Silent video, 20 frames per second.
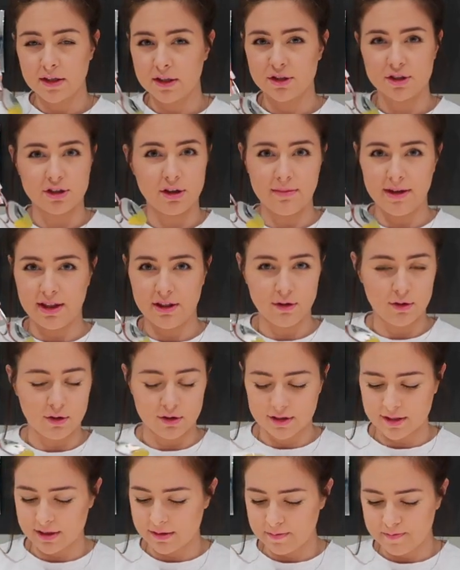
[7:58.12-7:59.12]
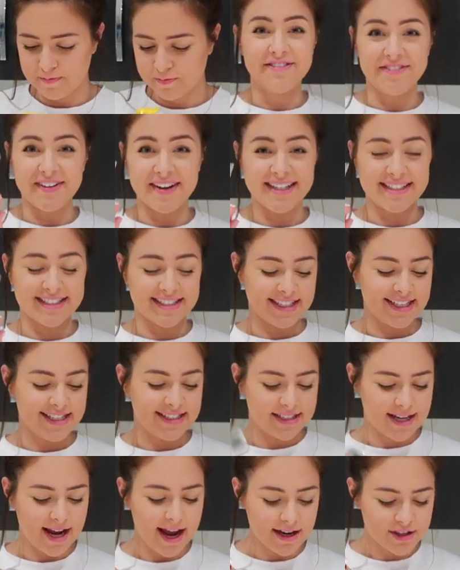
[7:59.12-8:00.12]
So many thoughts.
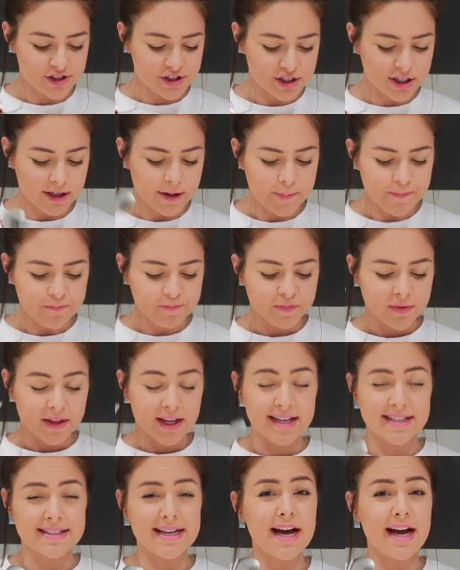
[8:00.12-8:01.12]
Firstly, texture is